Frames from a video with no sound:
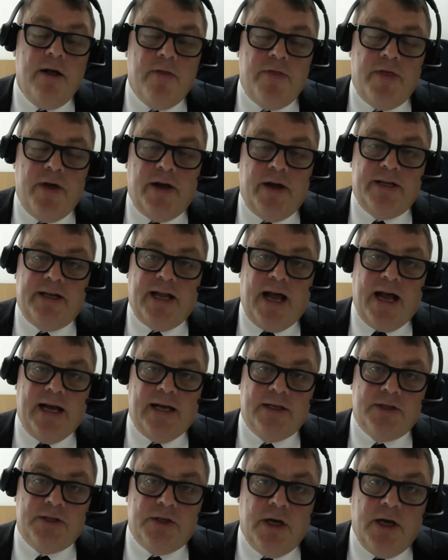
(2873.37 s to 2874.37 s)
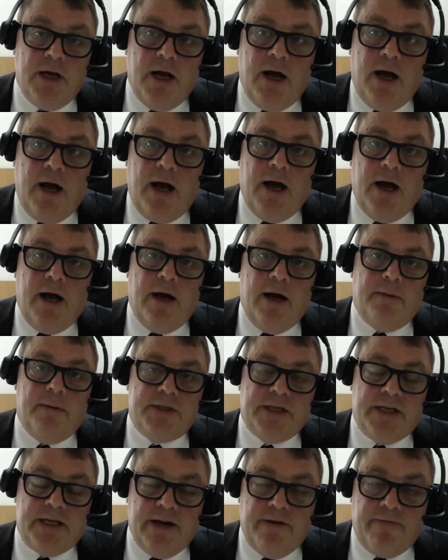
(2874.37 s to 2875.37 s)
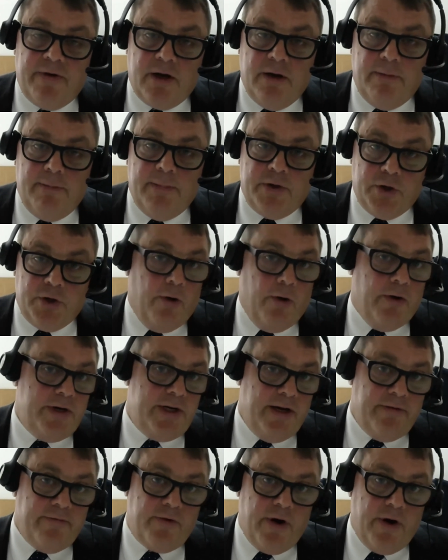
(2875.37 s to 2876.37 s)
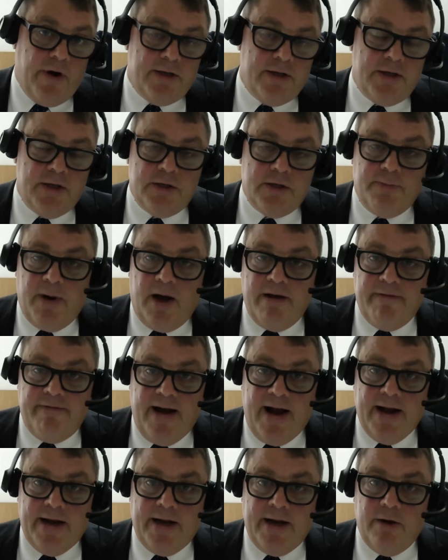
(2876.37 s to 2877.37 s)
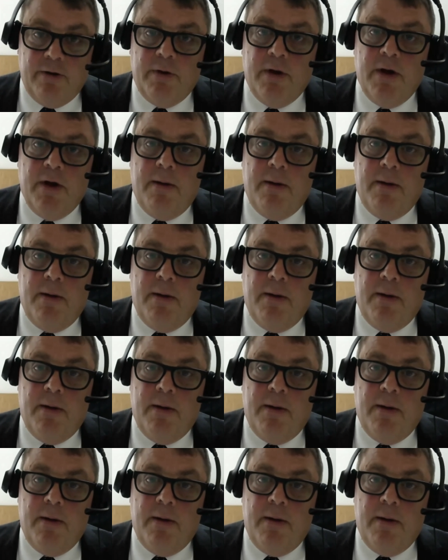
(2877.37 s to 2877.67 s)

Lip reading: that it has a significant majority of creditors by value